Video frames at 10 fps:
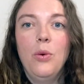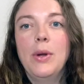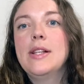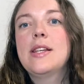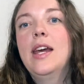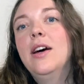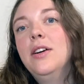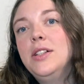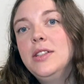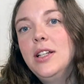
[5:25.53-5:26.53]
was
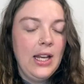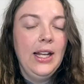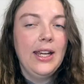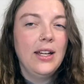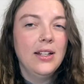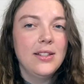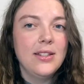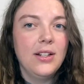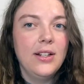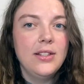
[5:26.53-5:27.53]
killed in like a
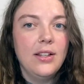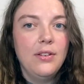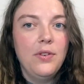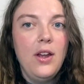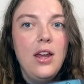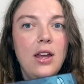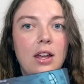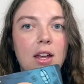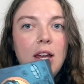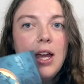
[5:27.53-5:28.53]
series of,
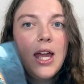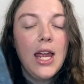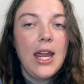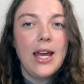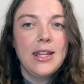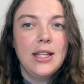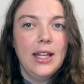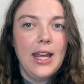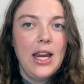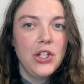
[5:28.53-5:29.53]
I think,
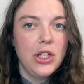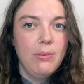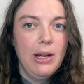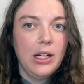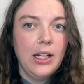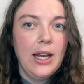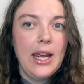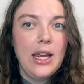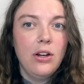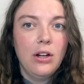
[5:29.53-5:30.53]
like Asian American
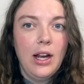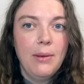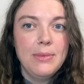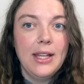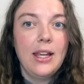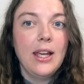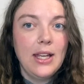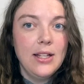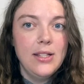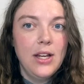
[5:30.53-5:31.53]
hate crimes, like
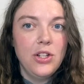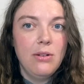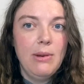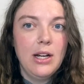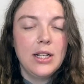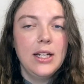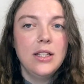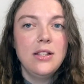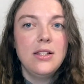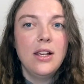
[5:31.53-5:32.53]
against Asian
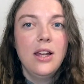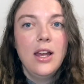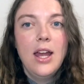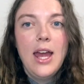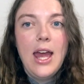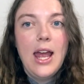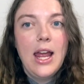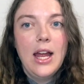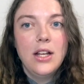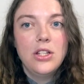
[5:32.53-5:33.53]
Americans.
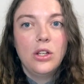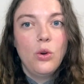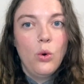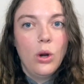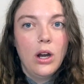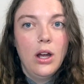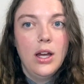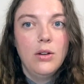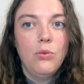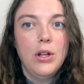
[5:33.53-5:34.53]
And
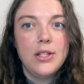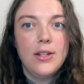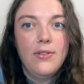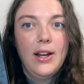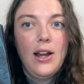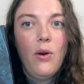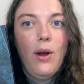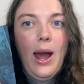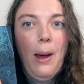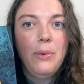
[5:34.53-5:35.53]
Cora wants to find out
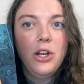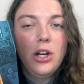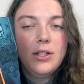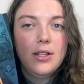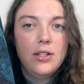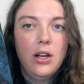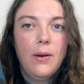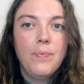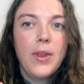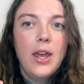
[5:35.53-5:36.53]
what happened to her
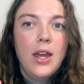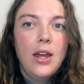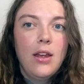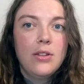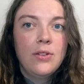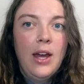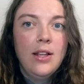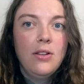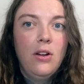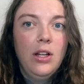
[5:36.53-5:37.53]
sister. So that
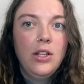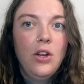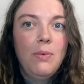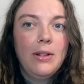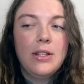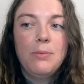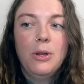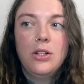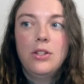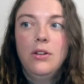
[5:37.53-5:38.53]
is all I know about this
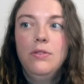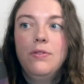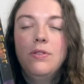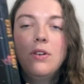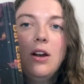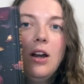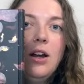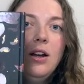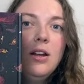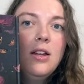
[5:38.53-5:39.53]
book so far.